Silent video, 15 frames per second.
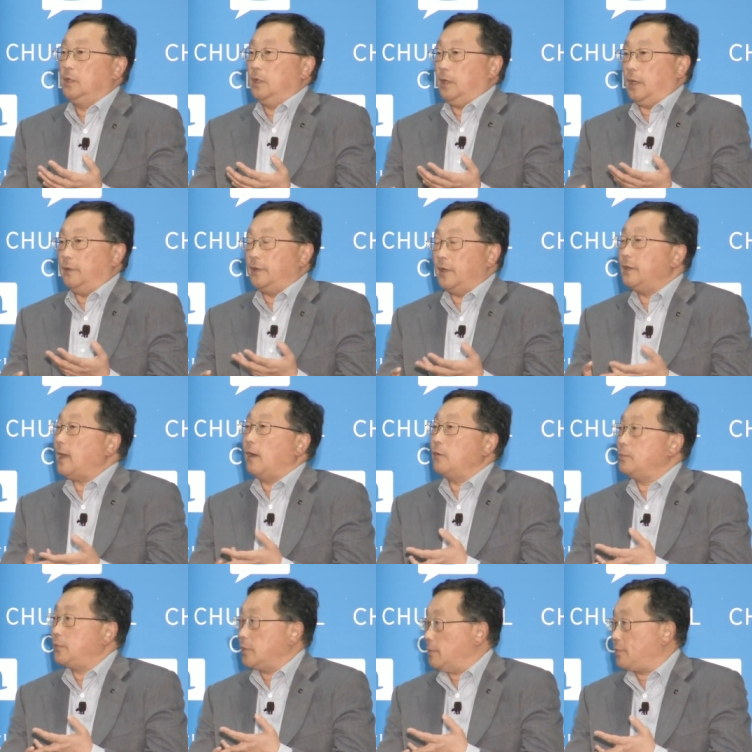And then now
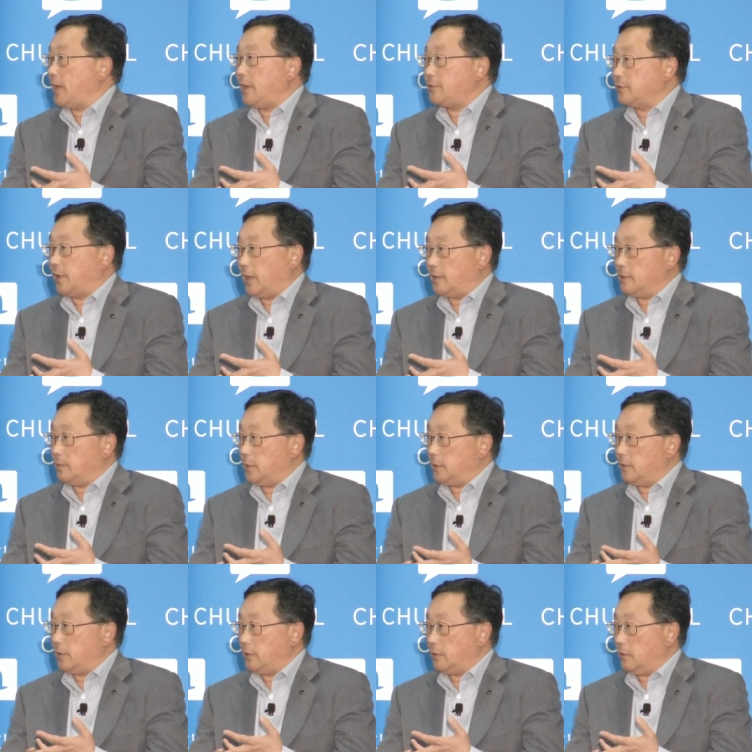you put a plan together,
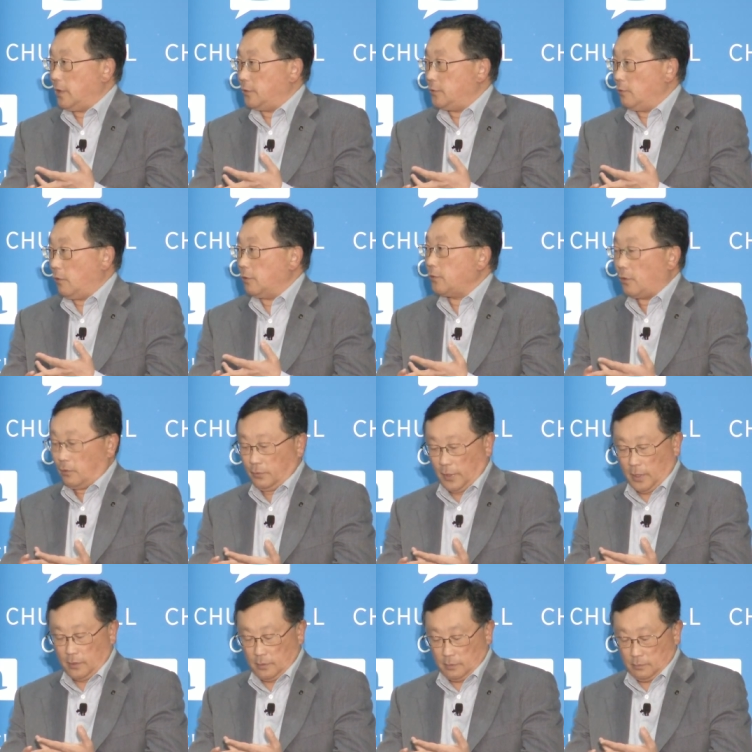but you know you all know
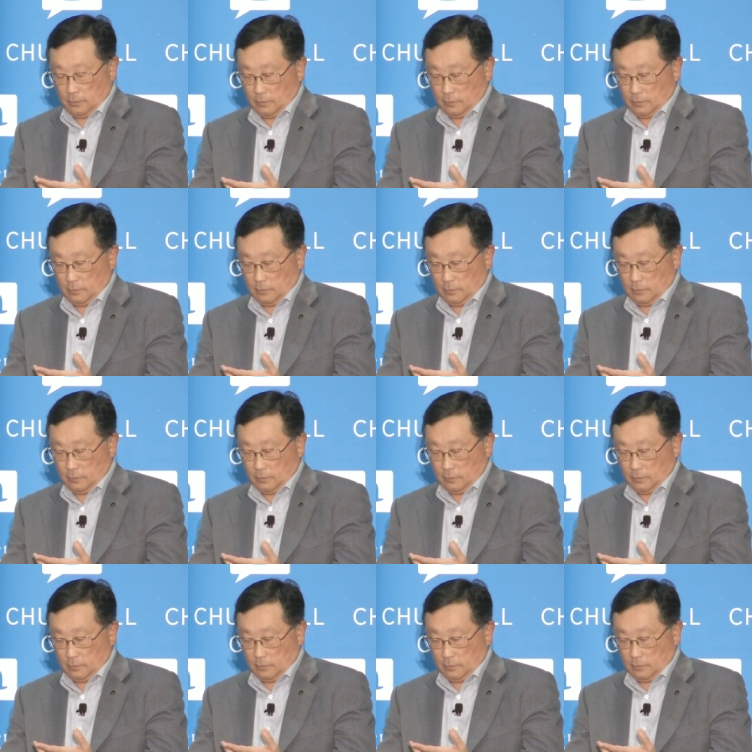that